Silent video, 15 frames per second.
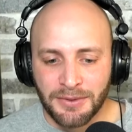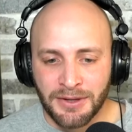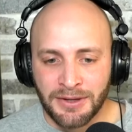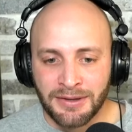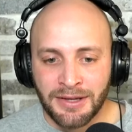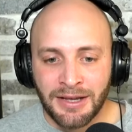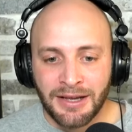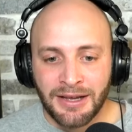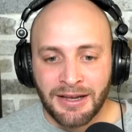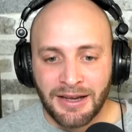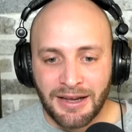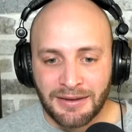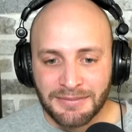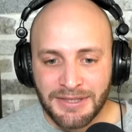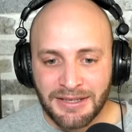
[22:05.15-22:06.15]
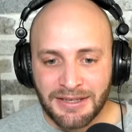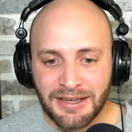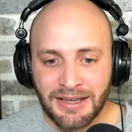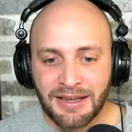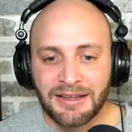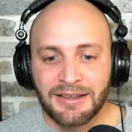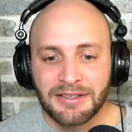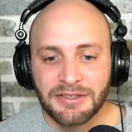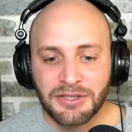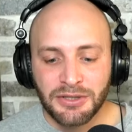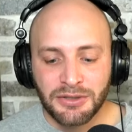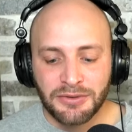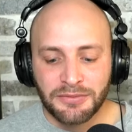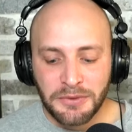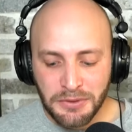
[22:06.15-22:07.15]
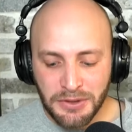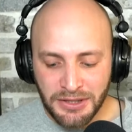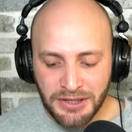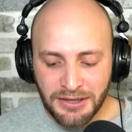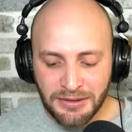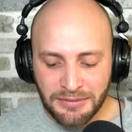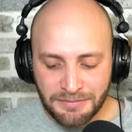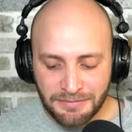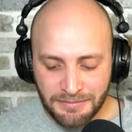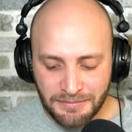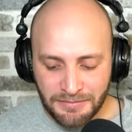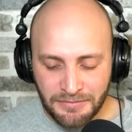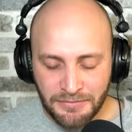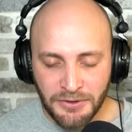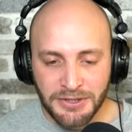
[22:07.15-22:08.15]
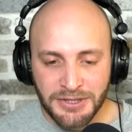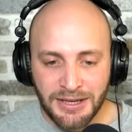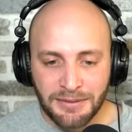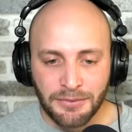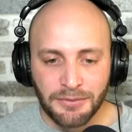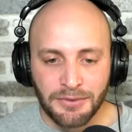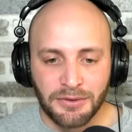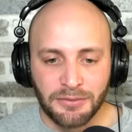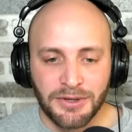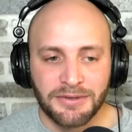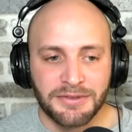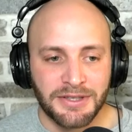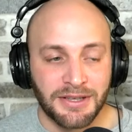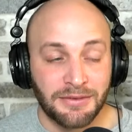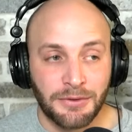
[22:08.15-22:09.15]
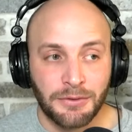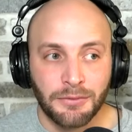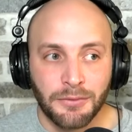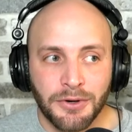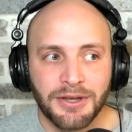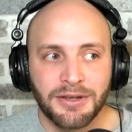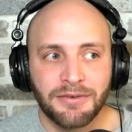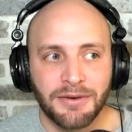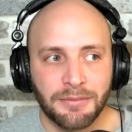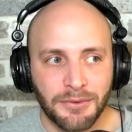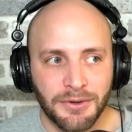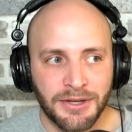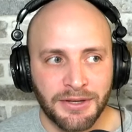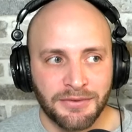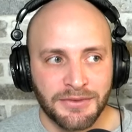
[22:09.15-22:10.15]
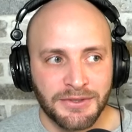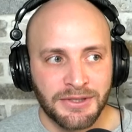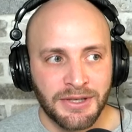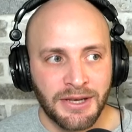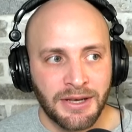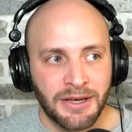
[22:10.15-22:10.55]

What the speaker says: But and then too, if you could get, for example, with the Reeves thing, if you were to give up Reeves,